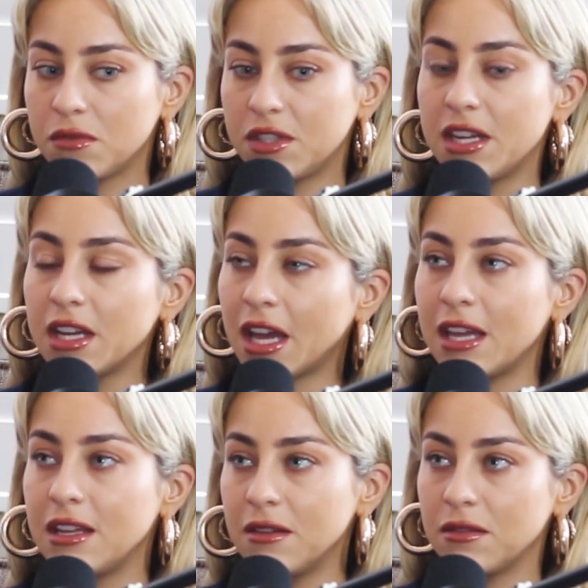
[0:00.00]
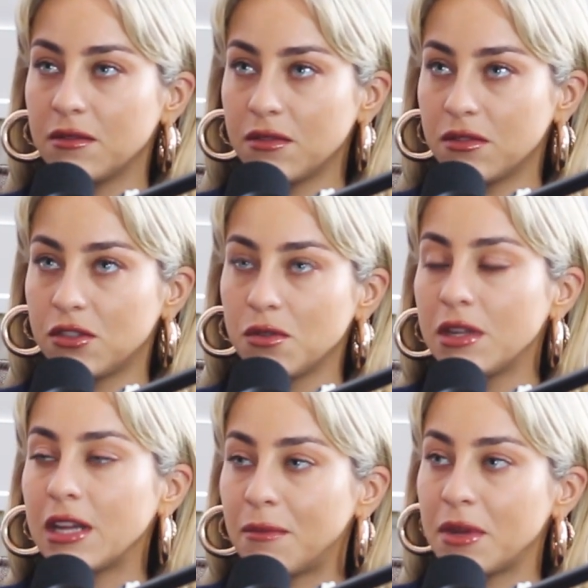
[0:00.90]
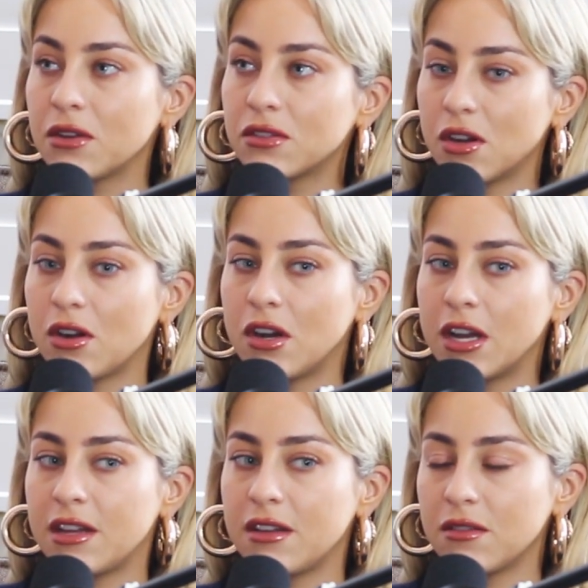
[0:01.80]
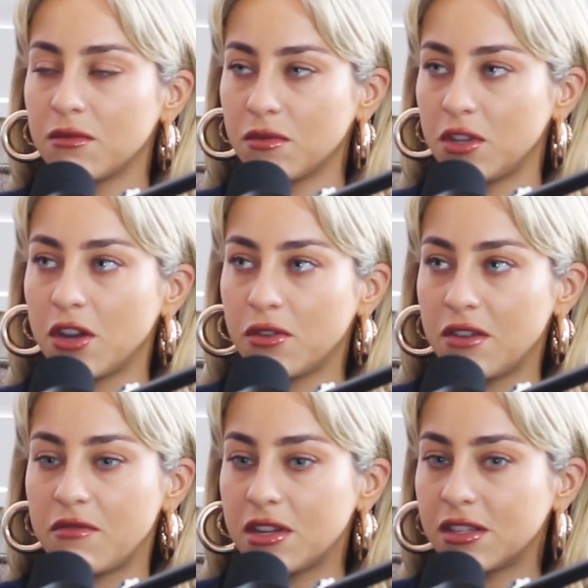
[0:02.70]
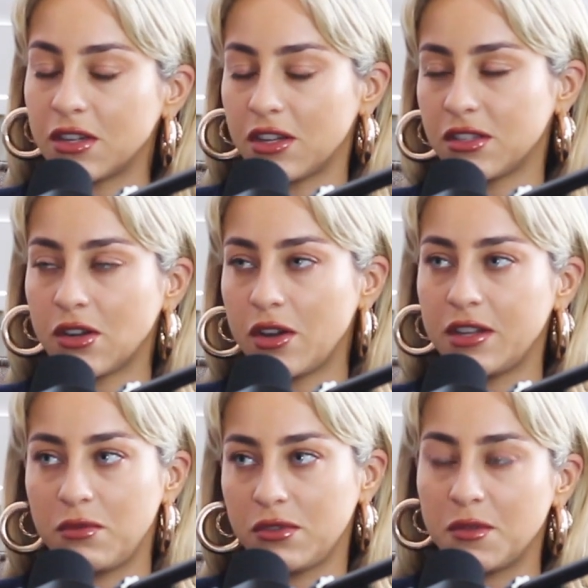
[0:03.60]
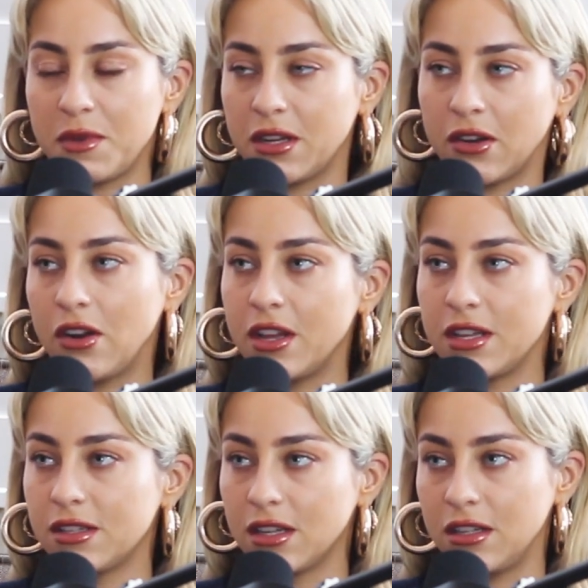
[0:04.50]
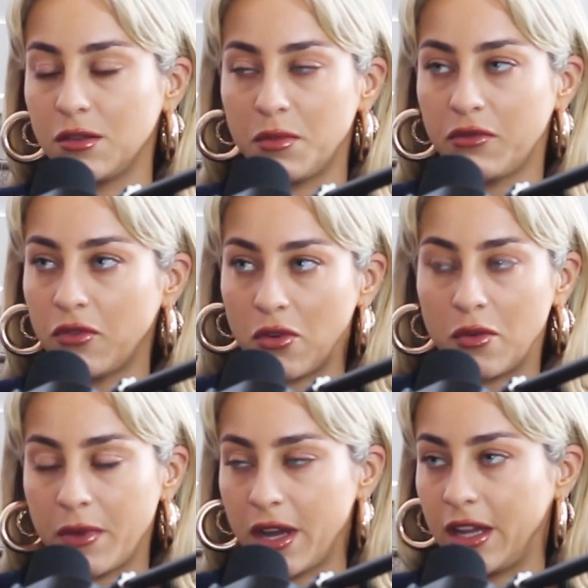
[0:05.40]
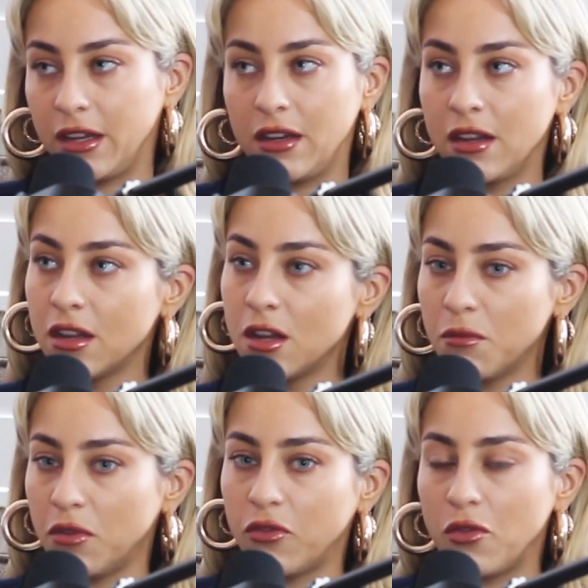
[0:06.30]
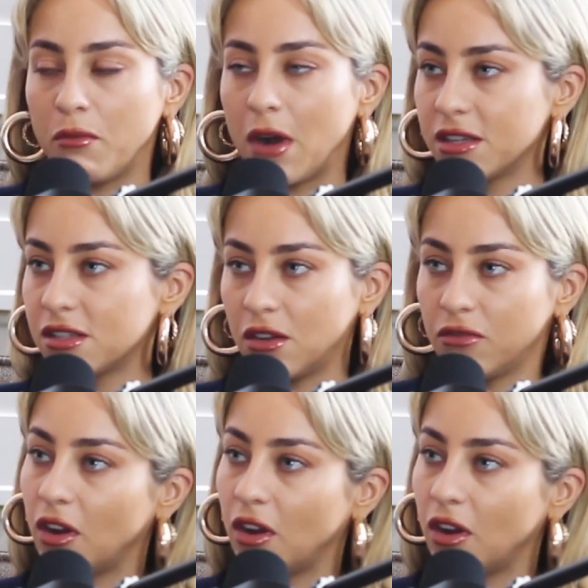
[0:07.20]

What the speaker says: dedicate doing that because the only reason I started was to be an artist and to perform and perform my stuff